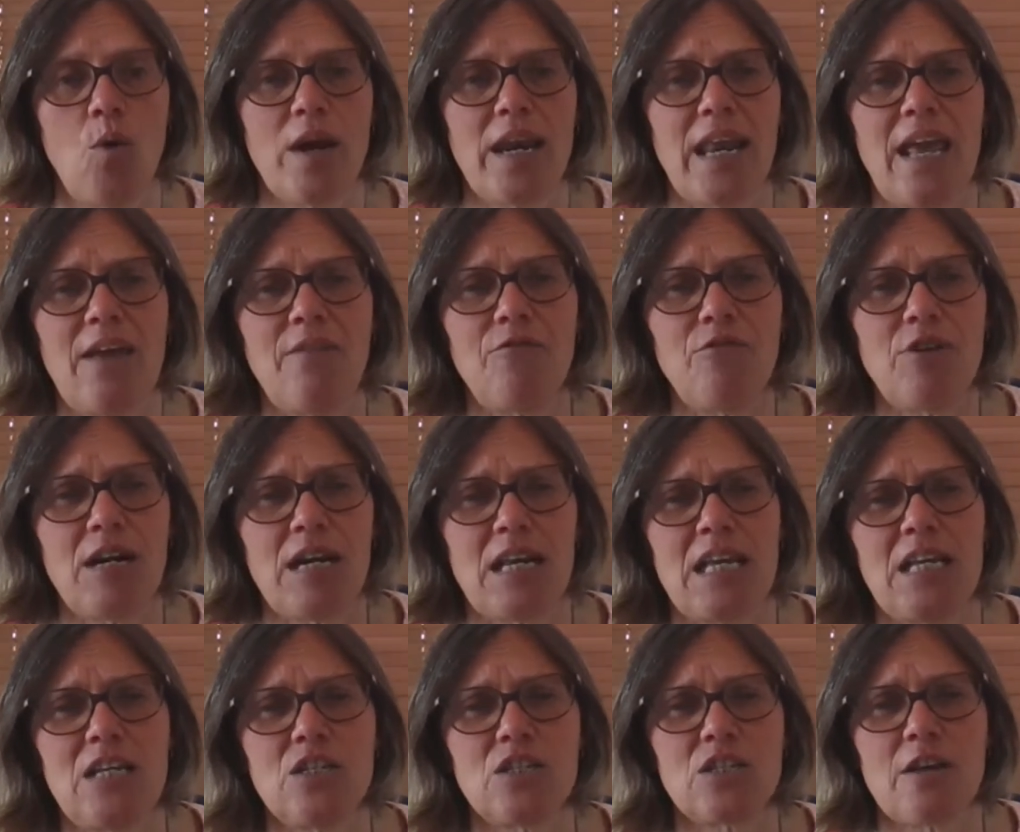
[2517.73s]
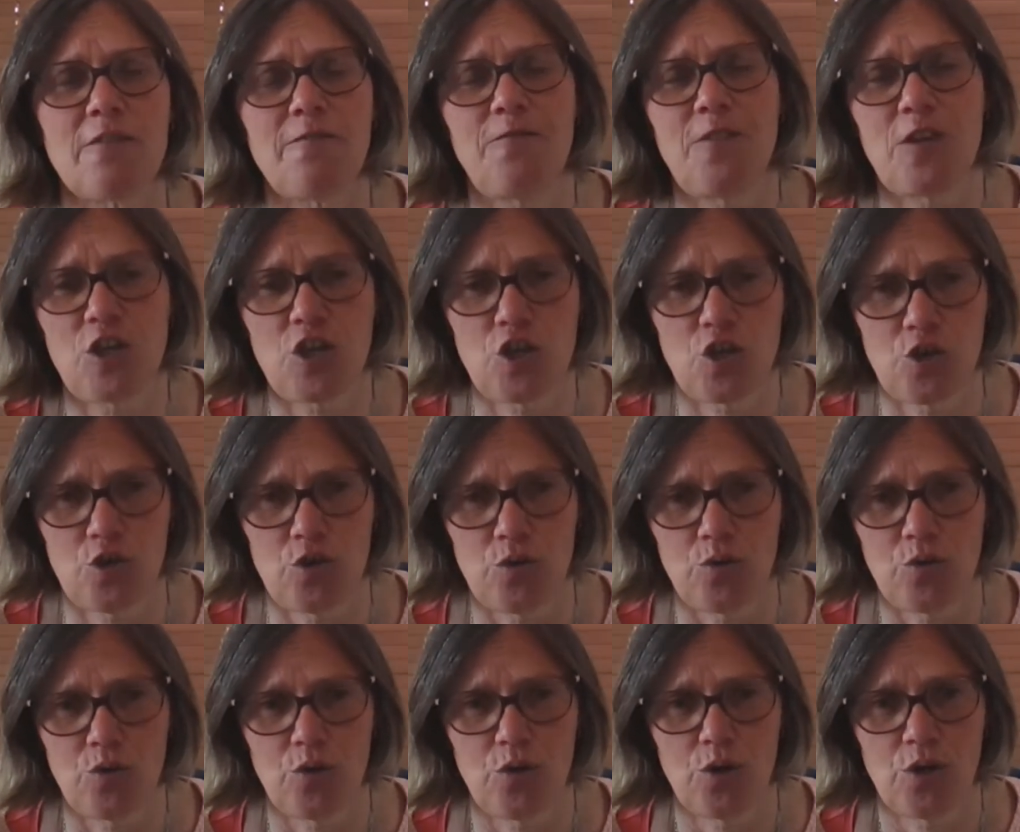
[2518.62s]
Whatever it is for
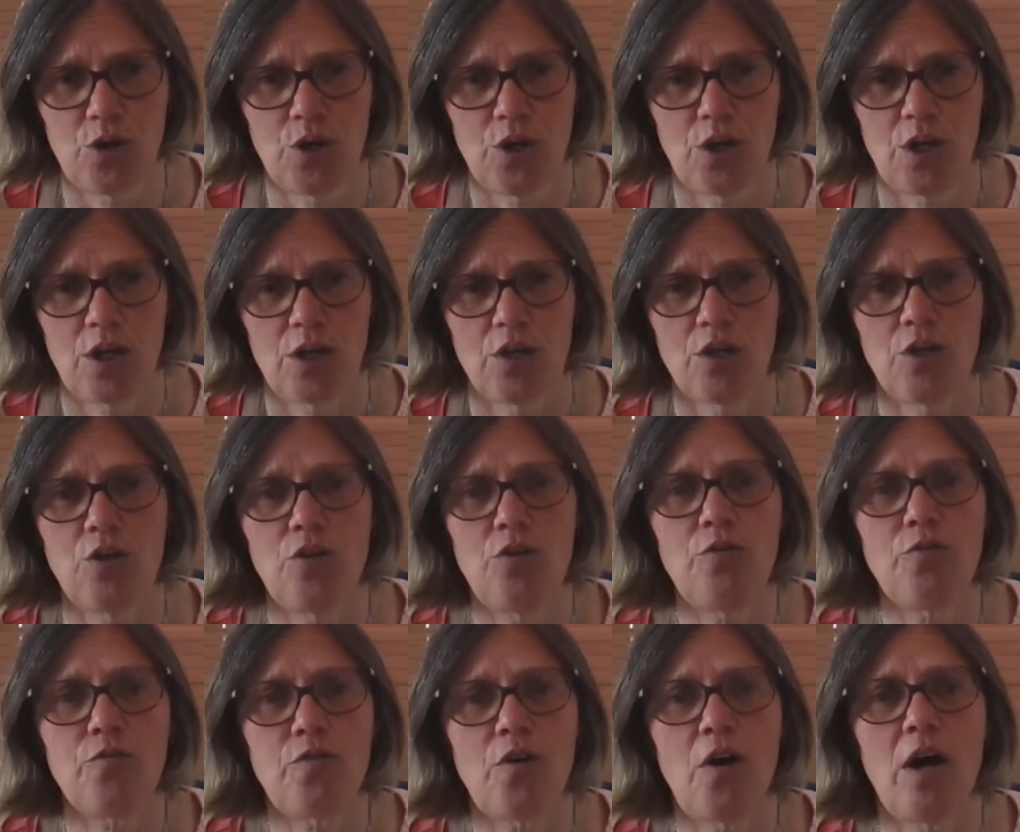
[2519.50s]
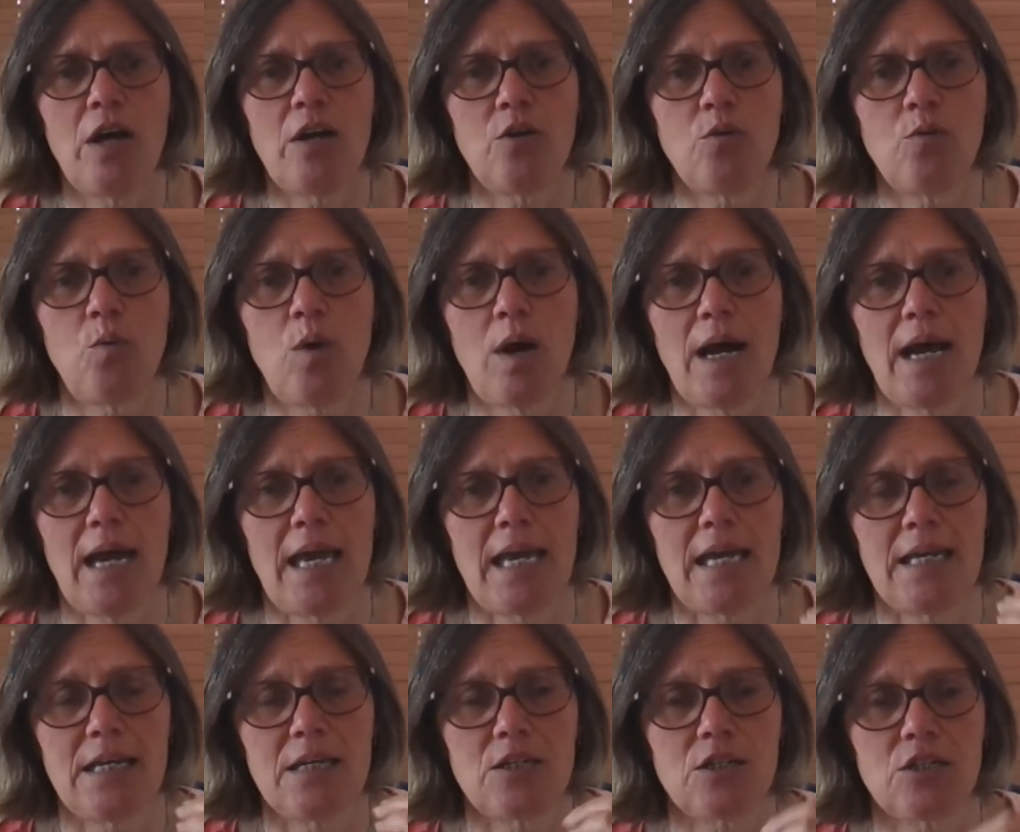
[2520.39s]
you, you find a
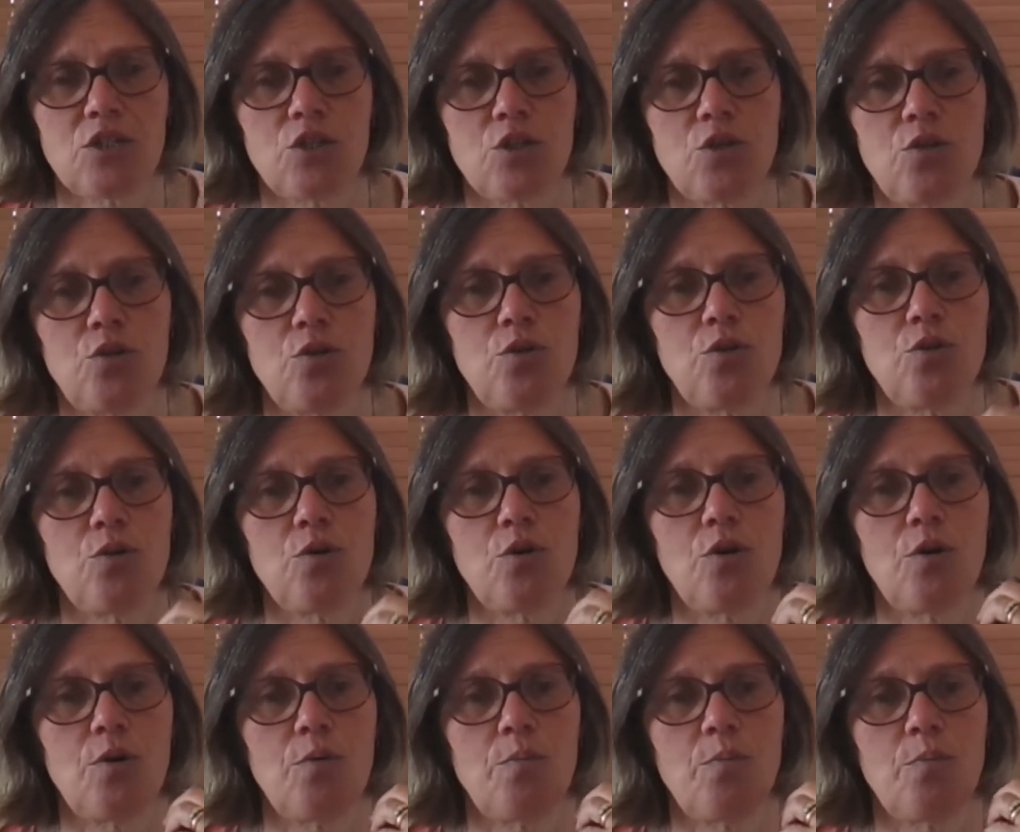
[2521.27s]
way to